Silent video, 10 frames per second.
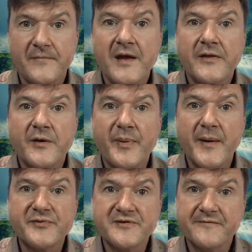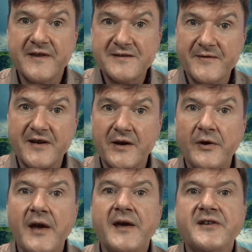The purpose of this video
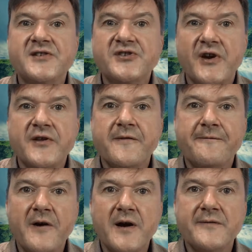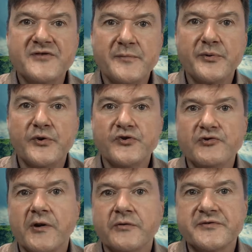is to show you the 5 simple
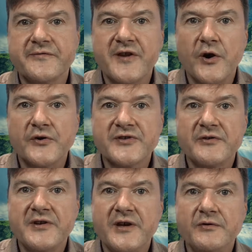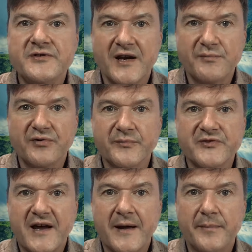controls of the Otto Q
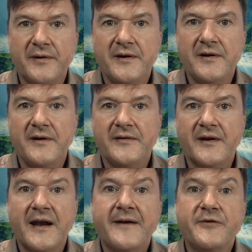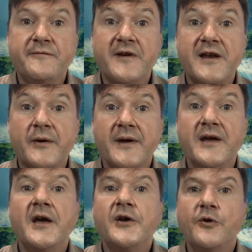teleprompter app that'll have you
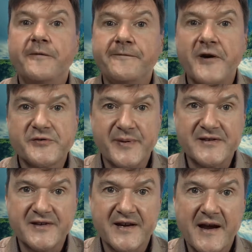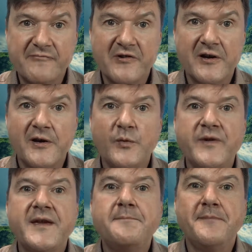videoing your first piece to camera
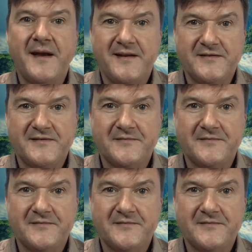within minutes.